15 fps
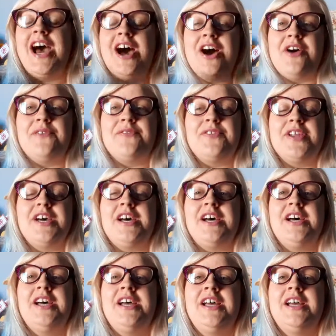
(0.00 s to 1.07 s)

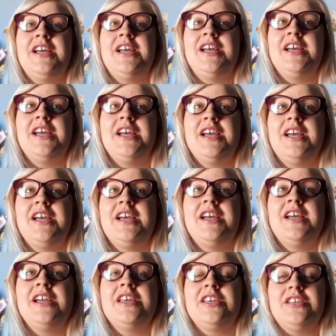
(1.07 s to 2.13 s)
after
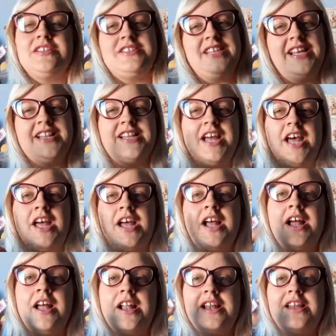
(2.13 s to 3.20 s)
you've seen the
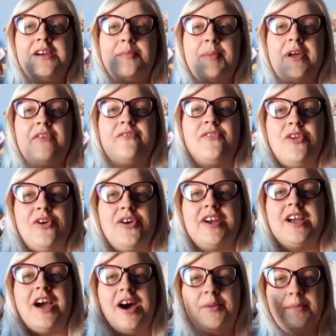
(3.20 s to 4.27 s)
little bit of
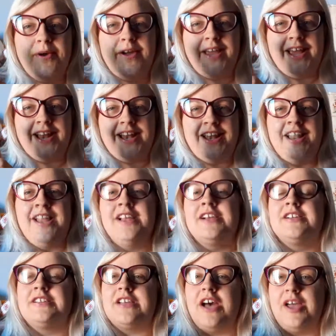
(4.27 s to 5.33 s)
vlog I put in,
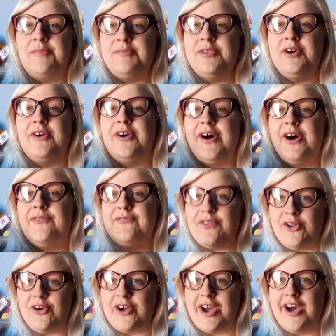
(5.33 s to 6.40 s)
because I'm not a
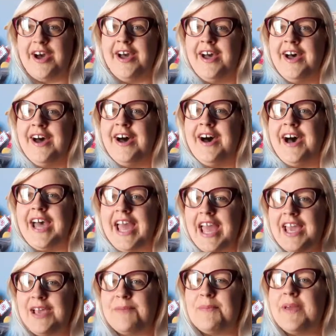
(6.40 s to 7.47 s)
vlogger, I
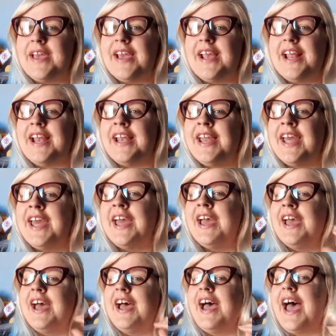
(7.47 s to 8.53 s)
hate being
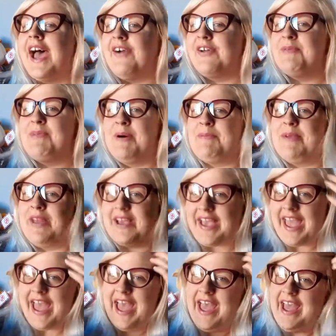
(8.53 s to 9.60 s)
out in public
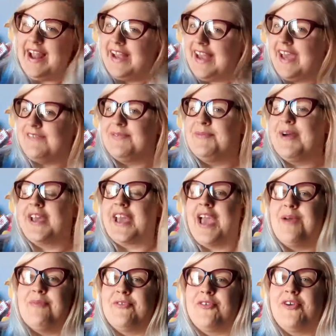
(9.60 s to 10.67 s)
and having my
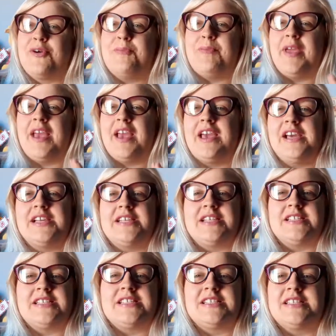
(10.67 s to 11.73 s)
camera on,
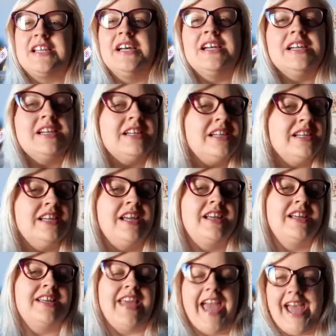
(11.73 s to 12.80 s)
because
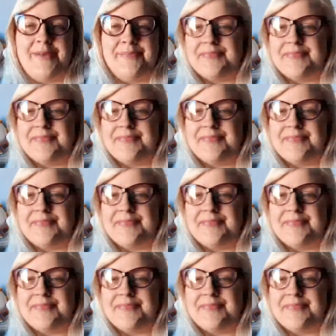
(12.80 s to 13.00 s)
yeah.